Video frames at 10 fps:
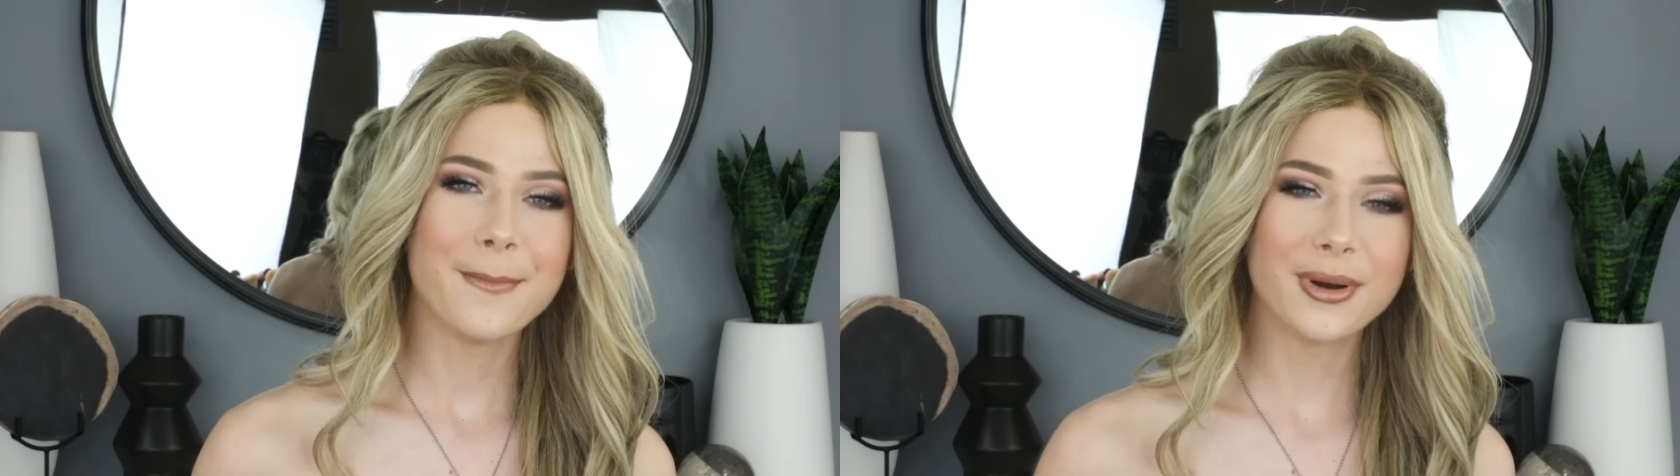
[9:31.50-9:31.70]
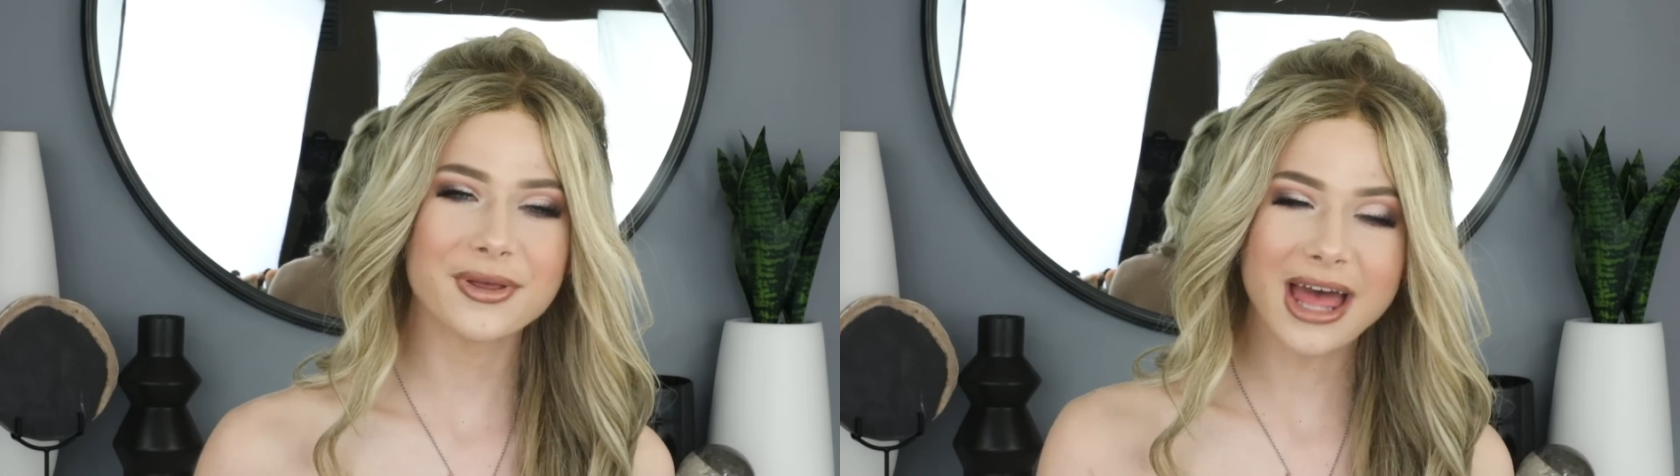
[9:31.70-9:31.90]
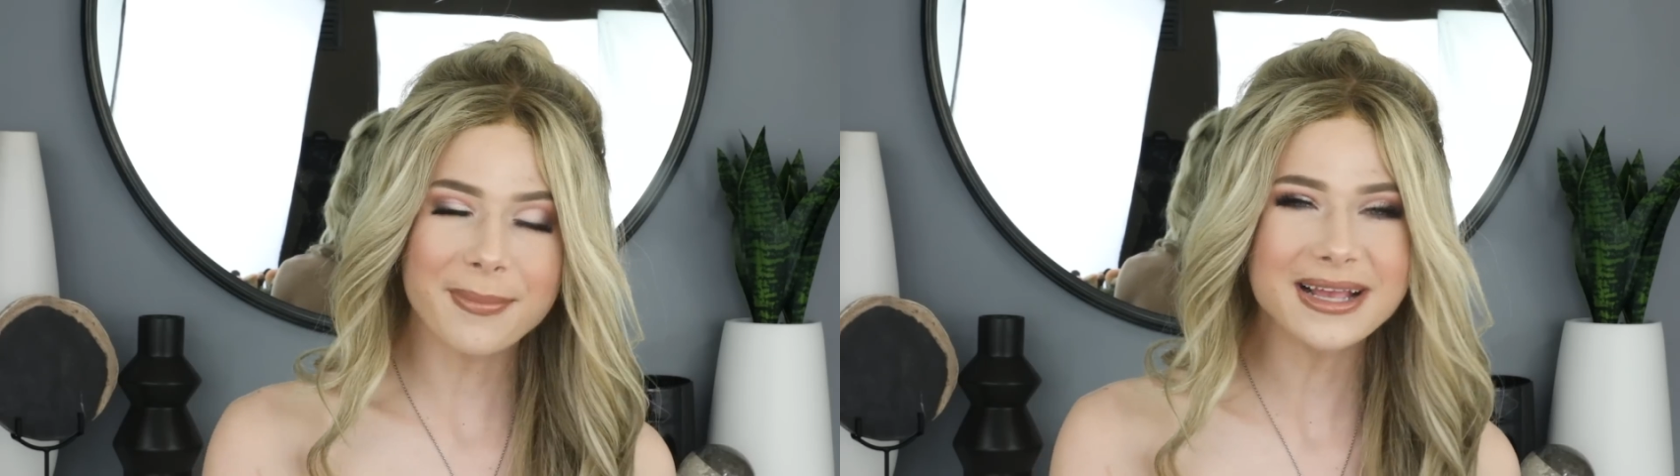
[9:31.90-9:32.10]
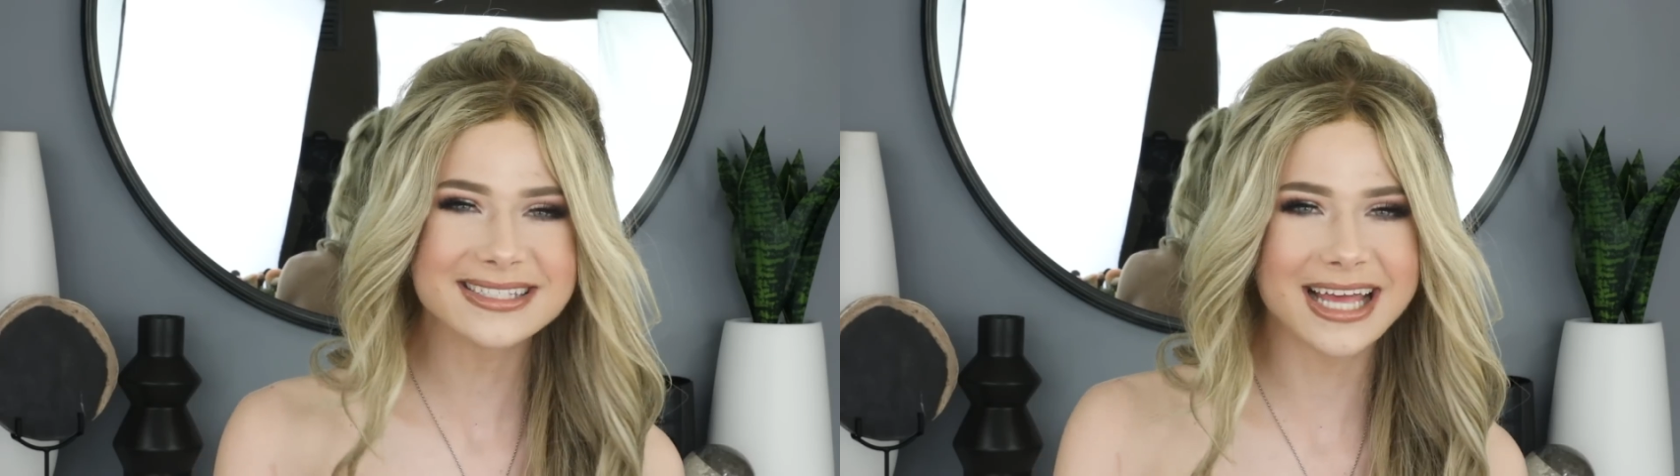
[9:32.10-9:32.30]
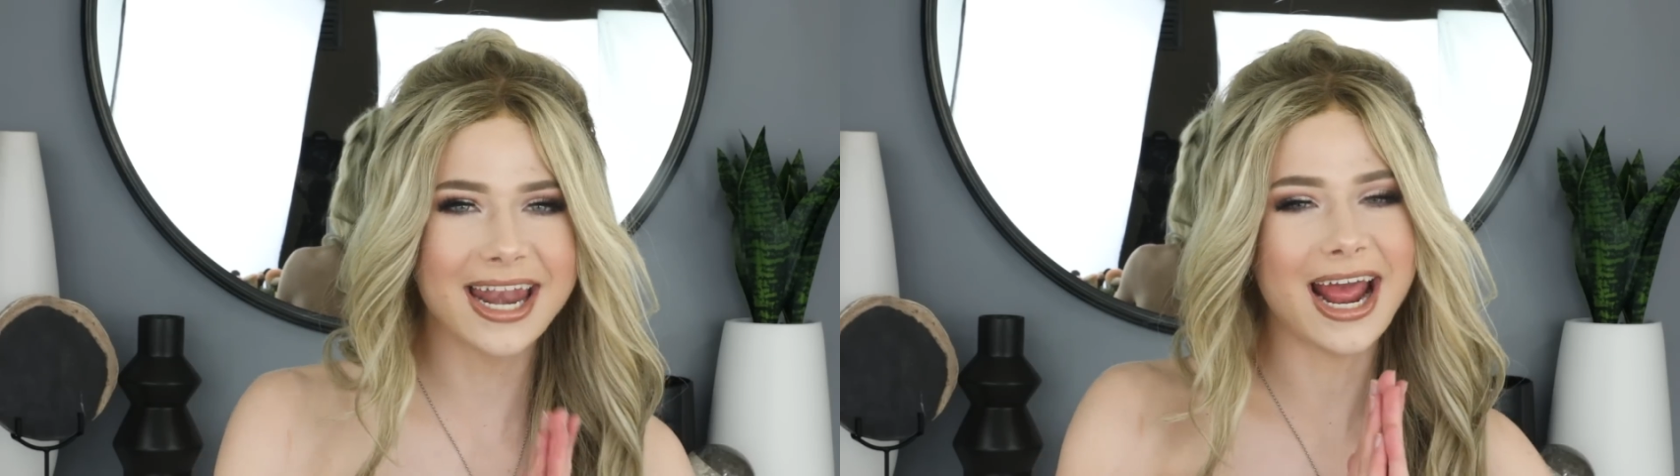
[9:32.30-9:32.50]
but with that being
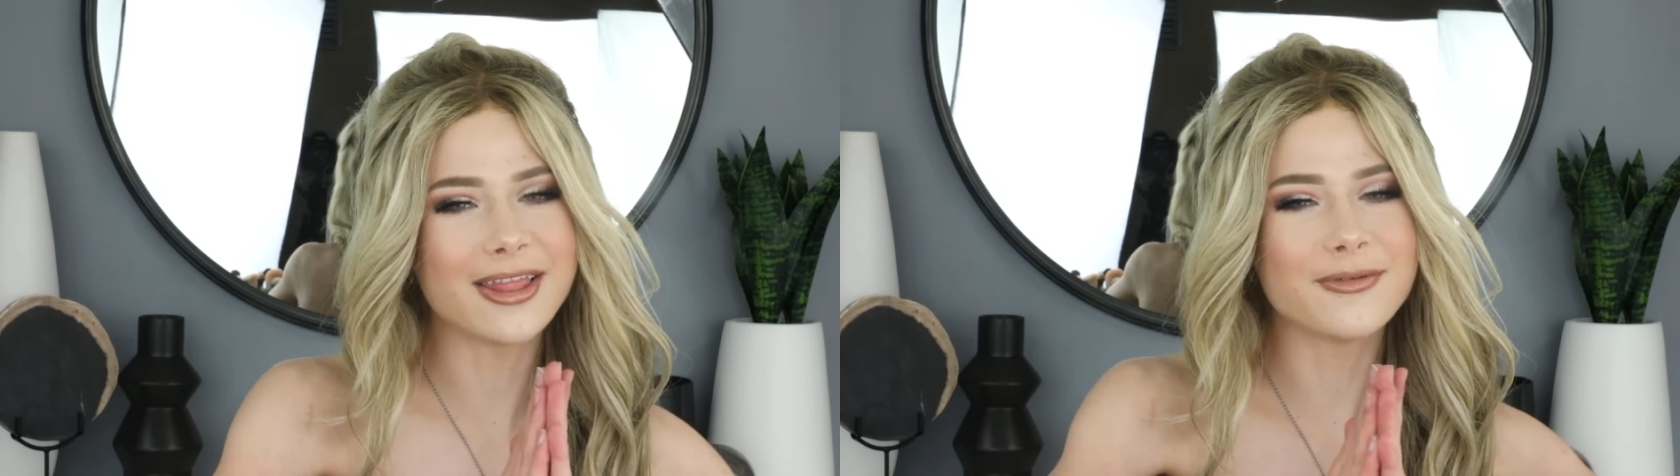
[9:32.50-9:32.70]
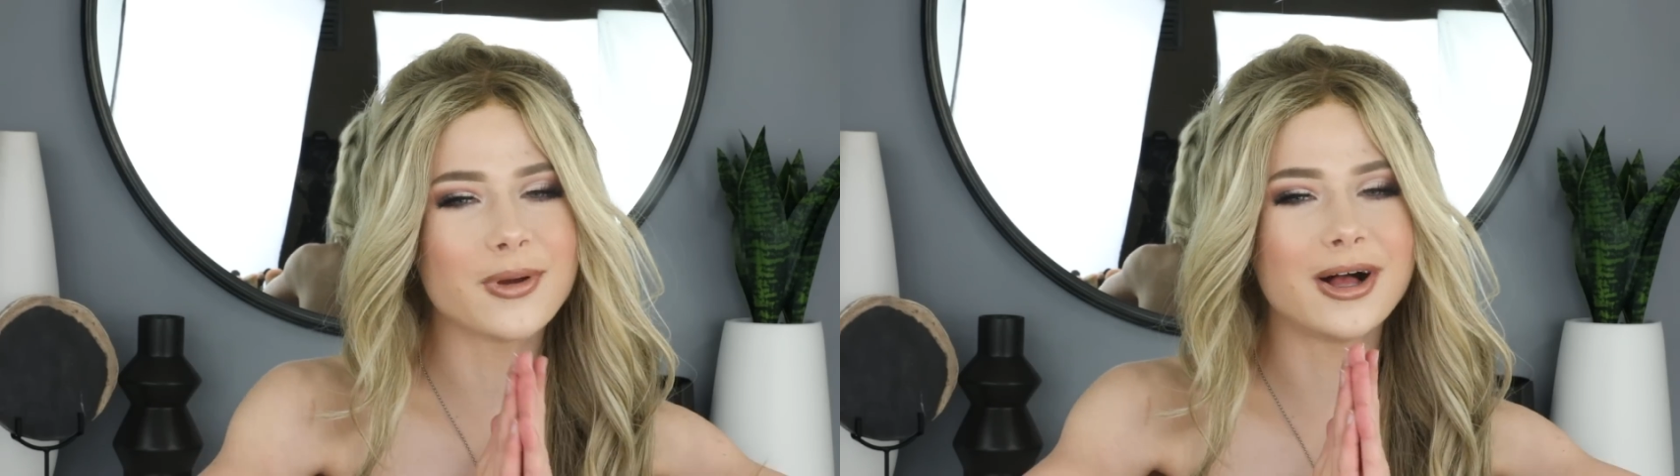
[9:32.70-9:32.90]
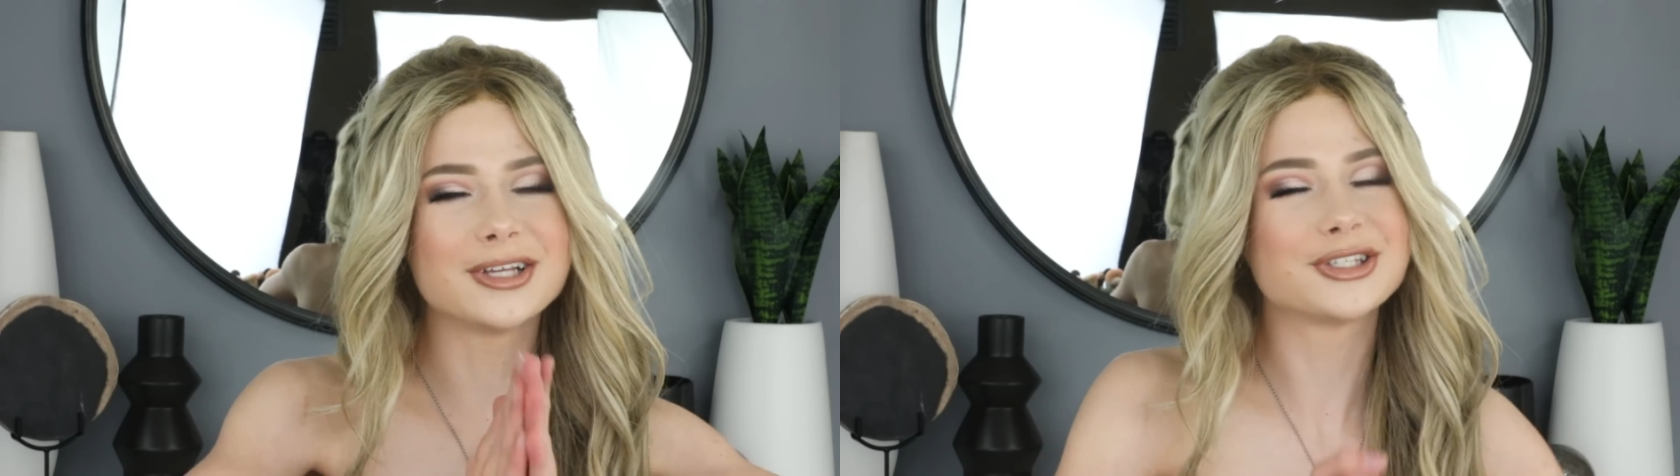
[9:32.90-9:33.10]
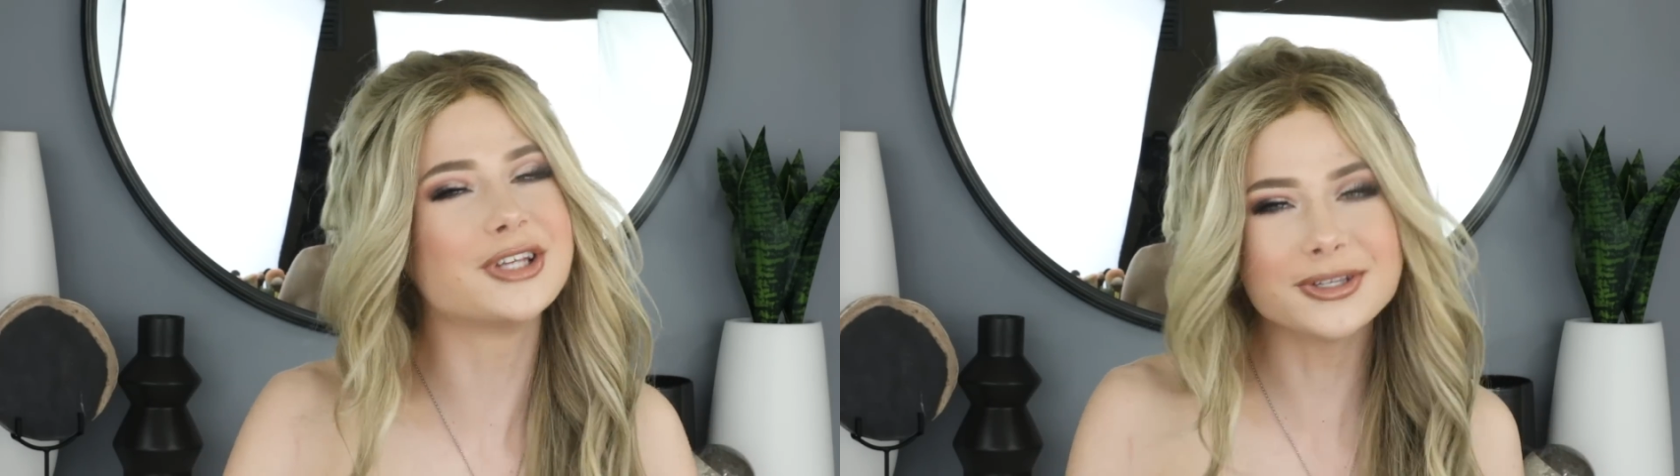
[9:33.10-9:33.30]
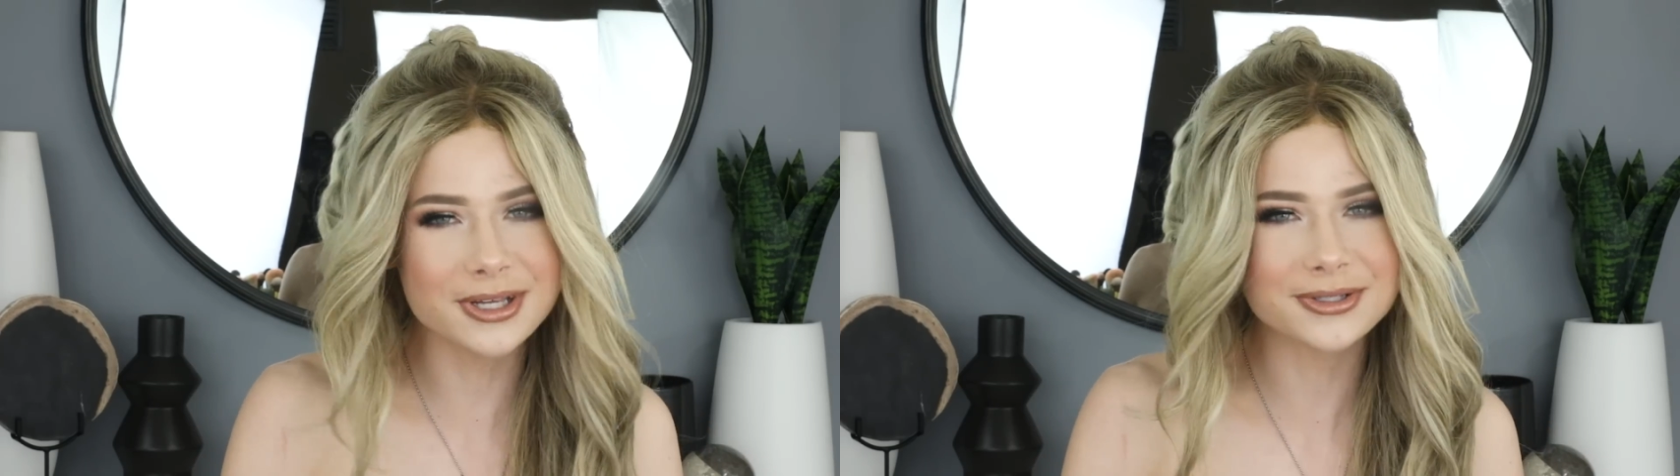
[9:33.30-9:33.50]
said, I love you all so, so,